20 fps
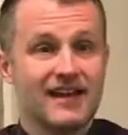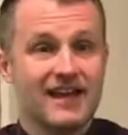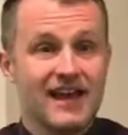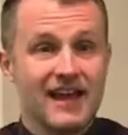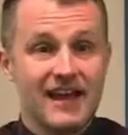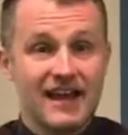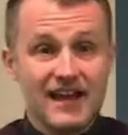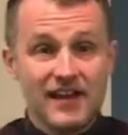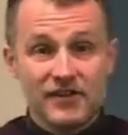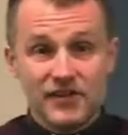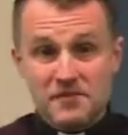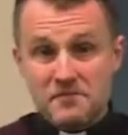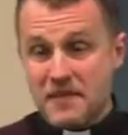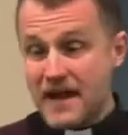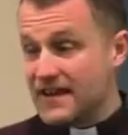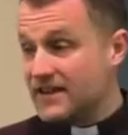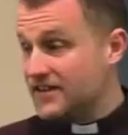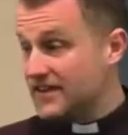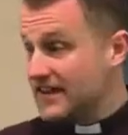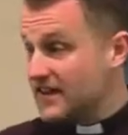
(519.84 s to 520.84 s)
It is
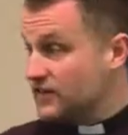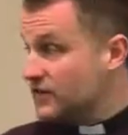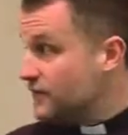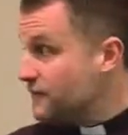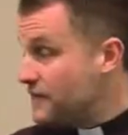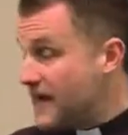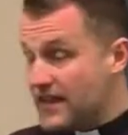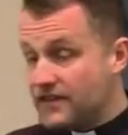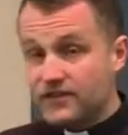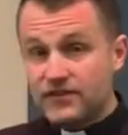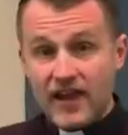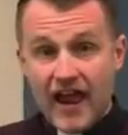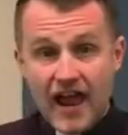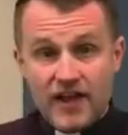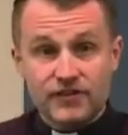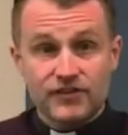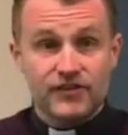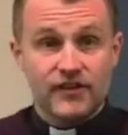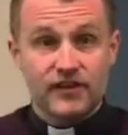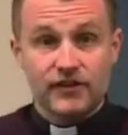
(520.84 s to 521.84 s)
amazing. It's a
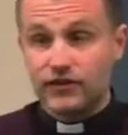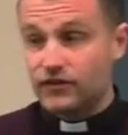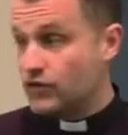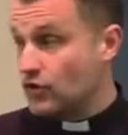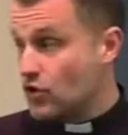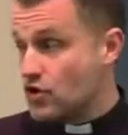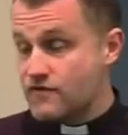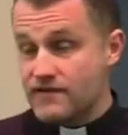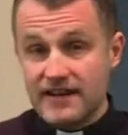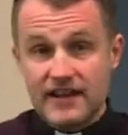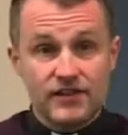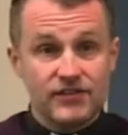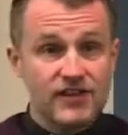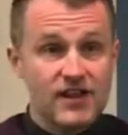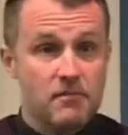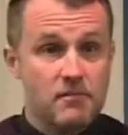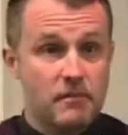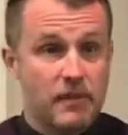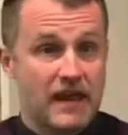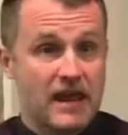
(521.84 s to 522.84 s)
fantastic story, isn't
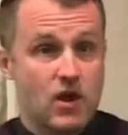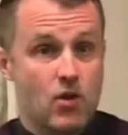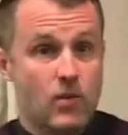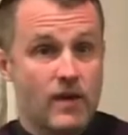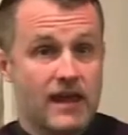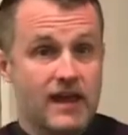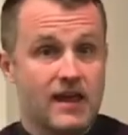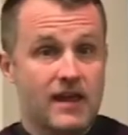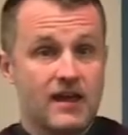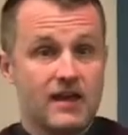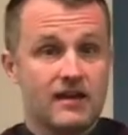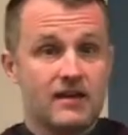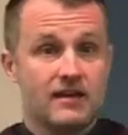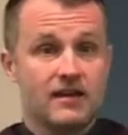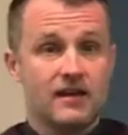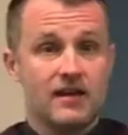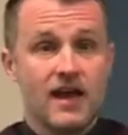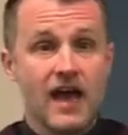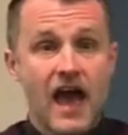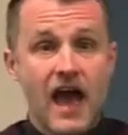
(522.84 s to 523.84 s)
it, Pee Wee?
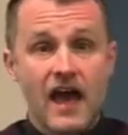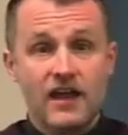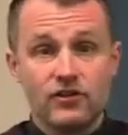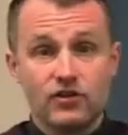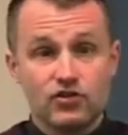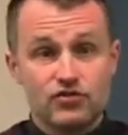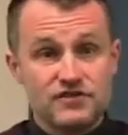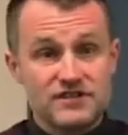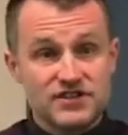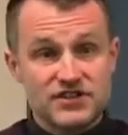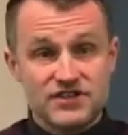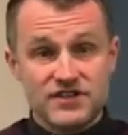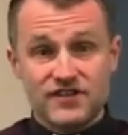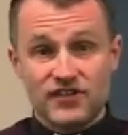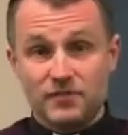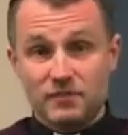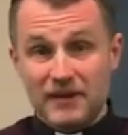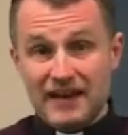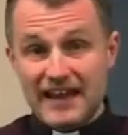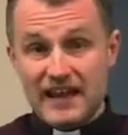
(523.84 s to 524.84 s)
And
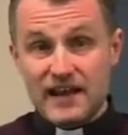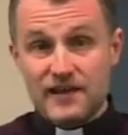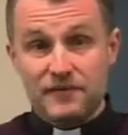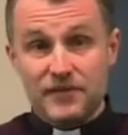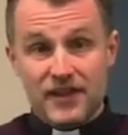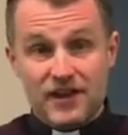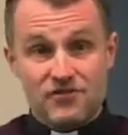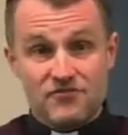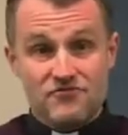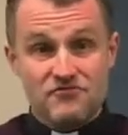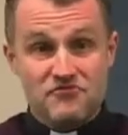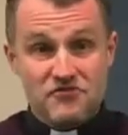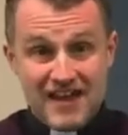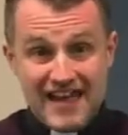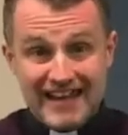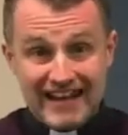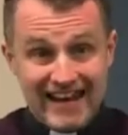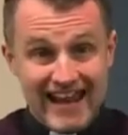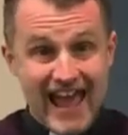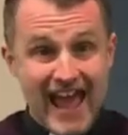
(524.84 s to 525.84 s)
Christians believe that it
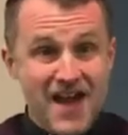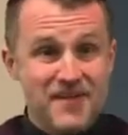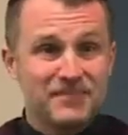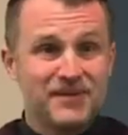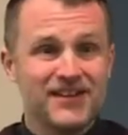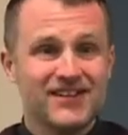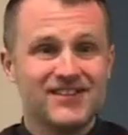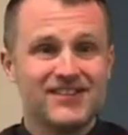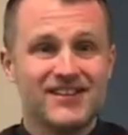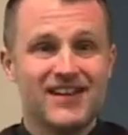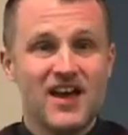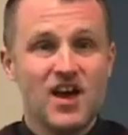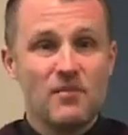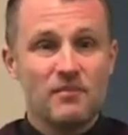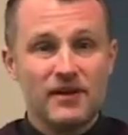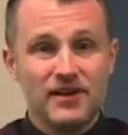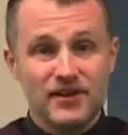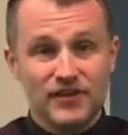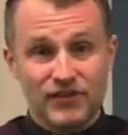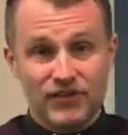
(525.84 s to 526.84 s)
really happened
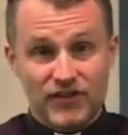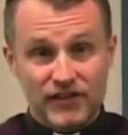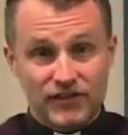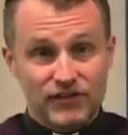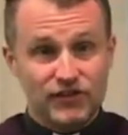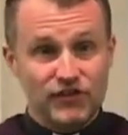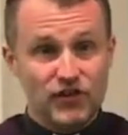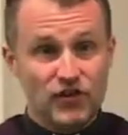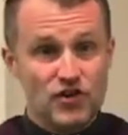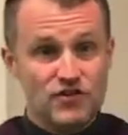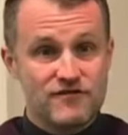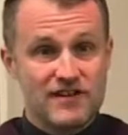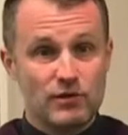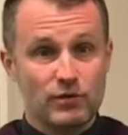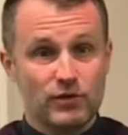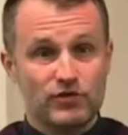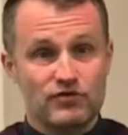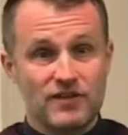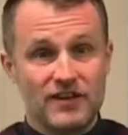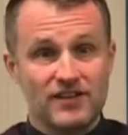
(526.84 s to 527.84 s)
because this story
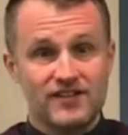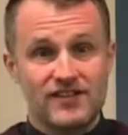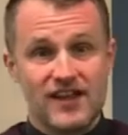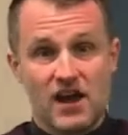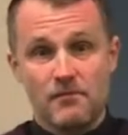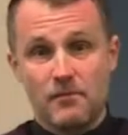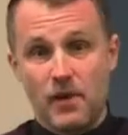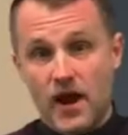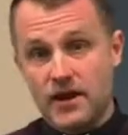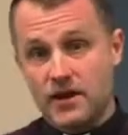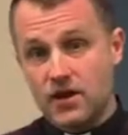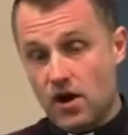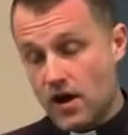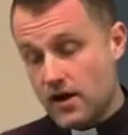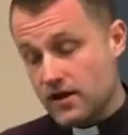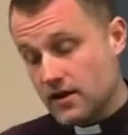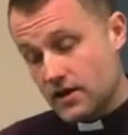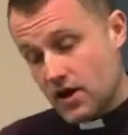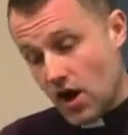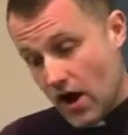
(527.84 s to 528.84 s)
was written down by
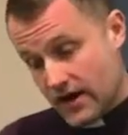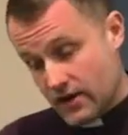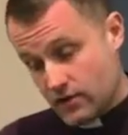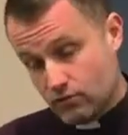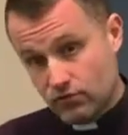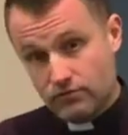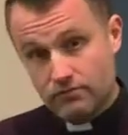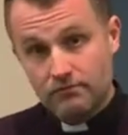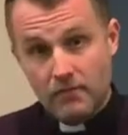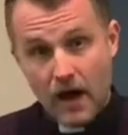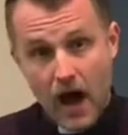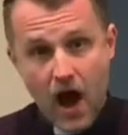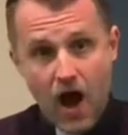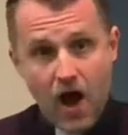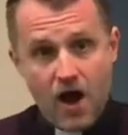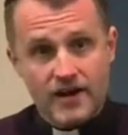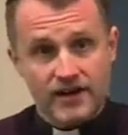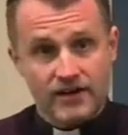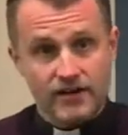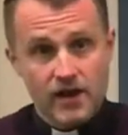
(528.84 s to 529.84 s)
a guy called
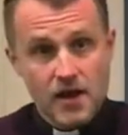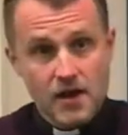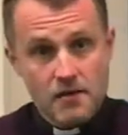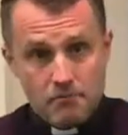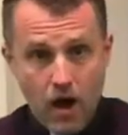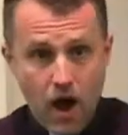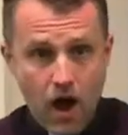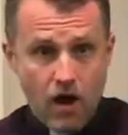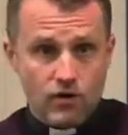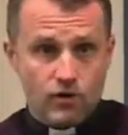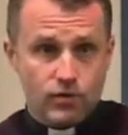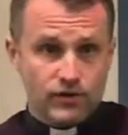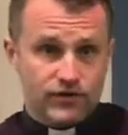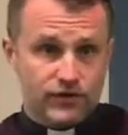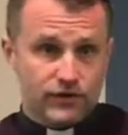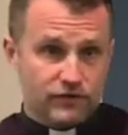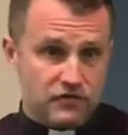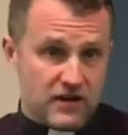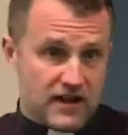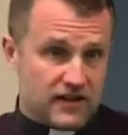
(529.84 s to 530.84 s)
Mark, and Mark was a
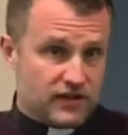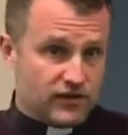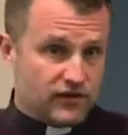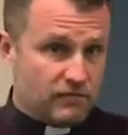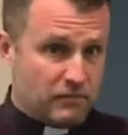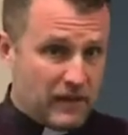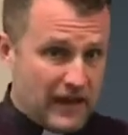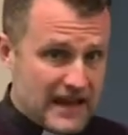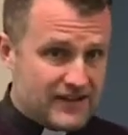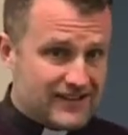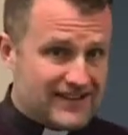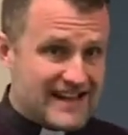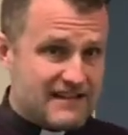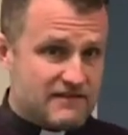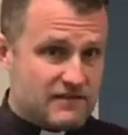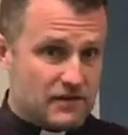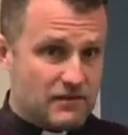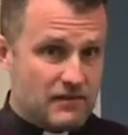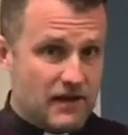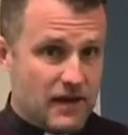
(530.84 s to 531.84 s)
friend of Peter,
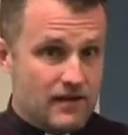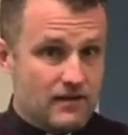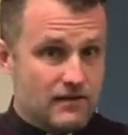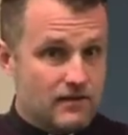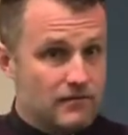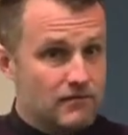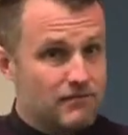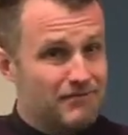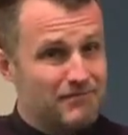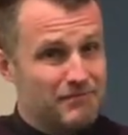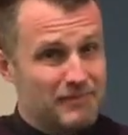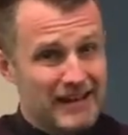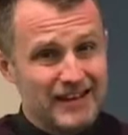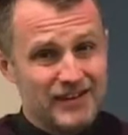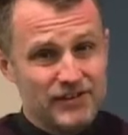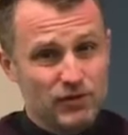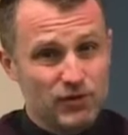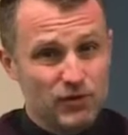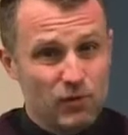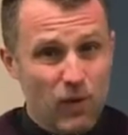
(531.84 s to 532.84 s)
and
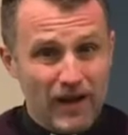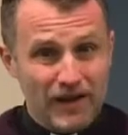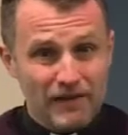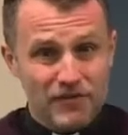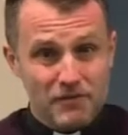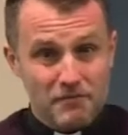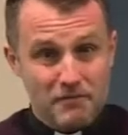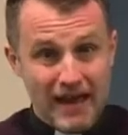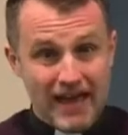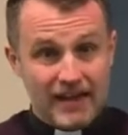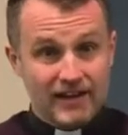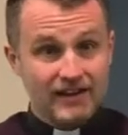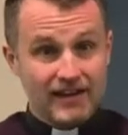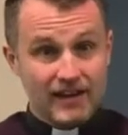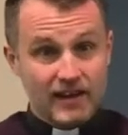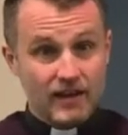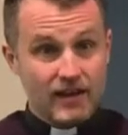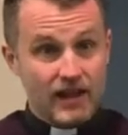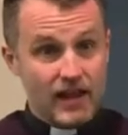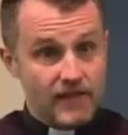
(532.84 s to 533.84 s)
Peter was one of the men
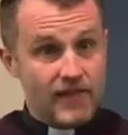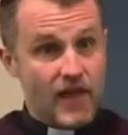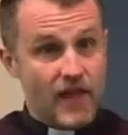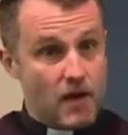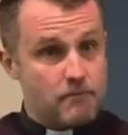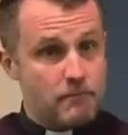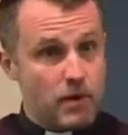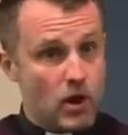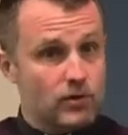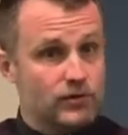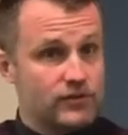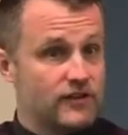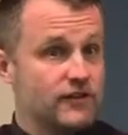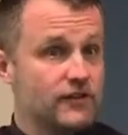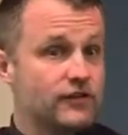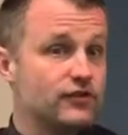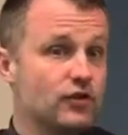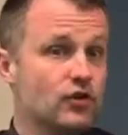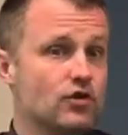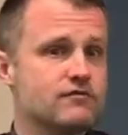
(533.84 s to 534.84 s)
in that boat in the
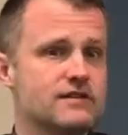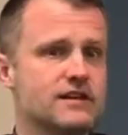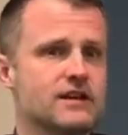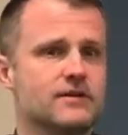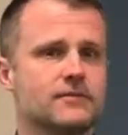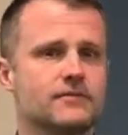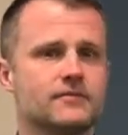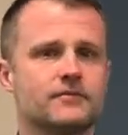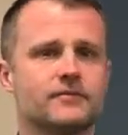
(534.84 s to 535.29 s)
story.